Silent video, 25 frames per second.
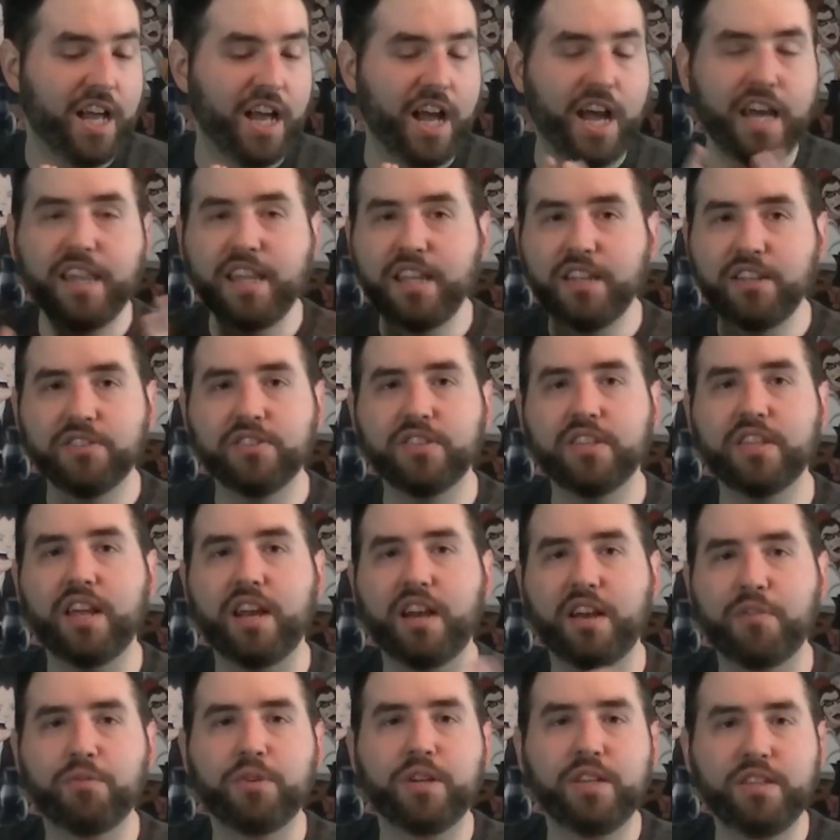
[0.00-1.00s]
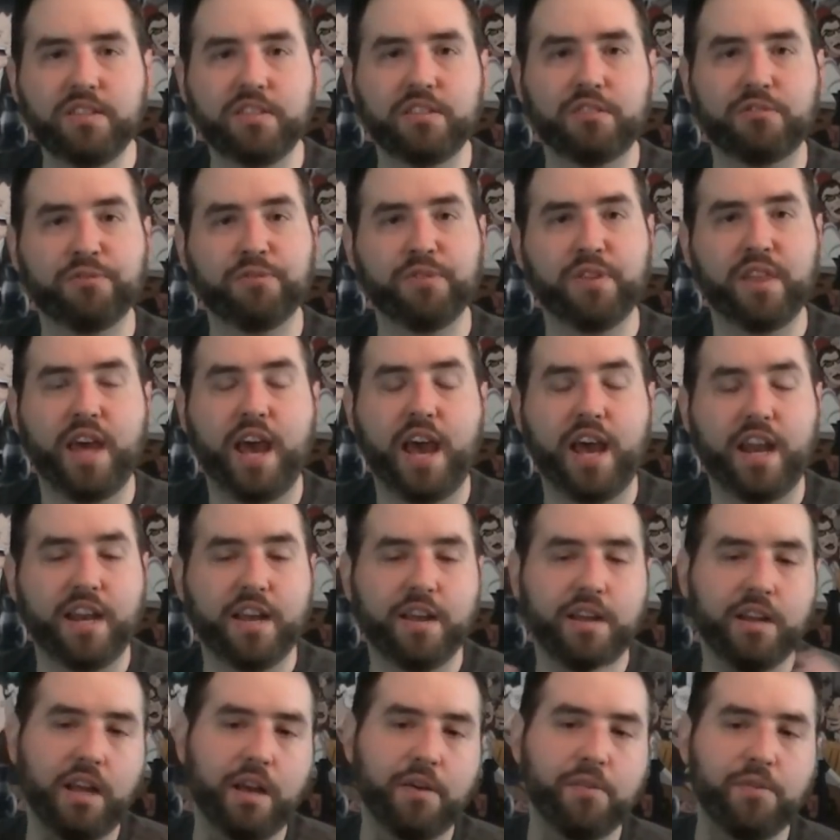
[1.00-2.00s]
I think there's a lot of reasons for that,
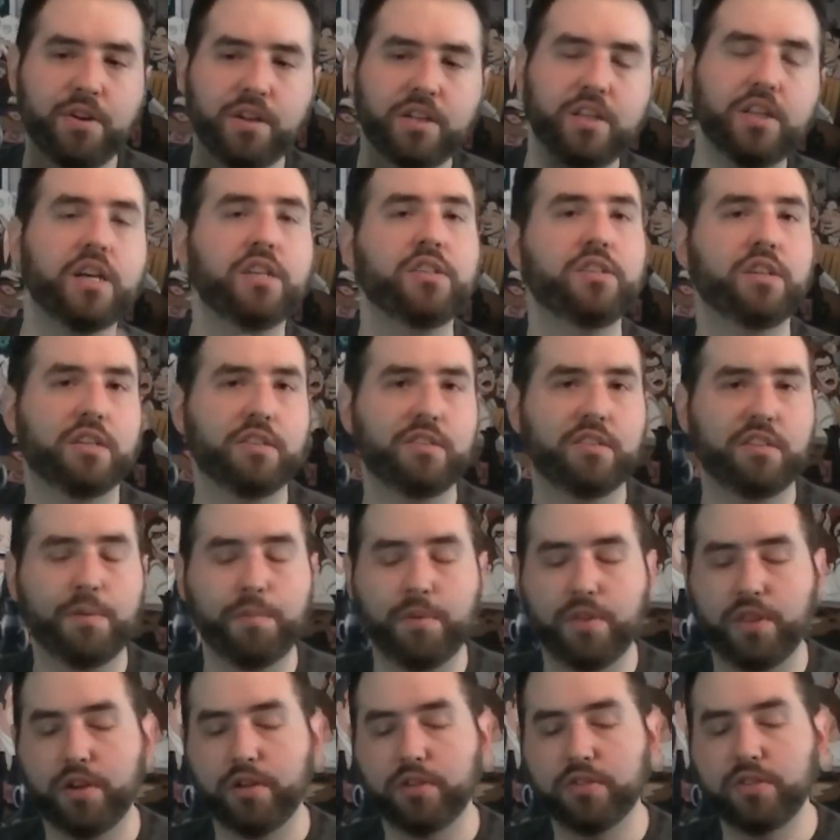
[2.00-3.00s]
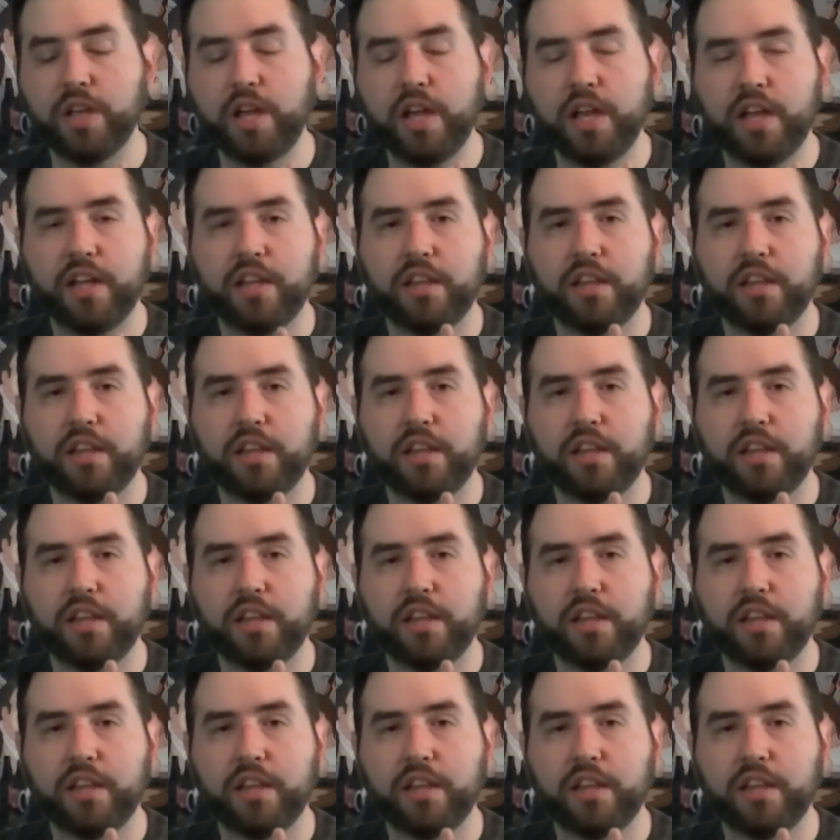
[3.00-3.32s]
and I, I want to touch on some of those.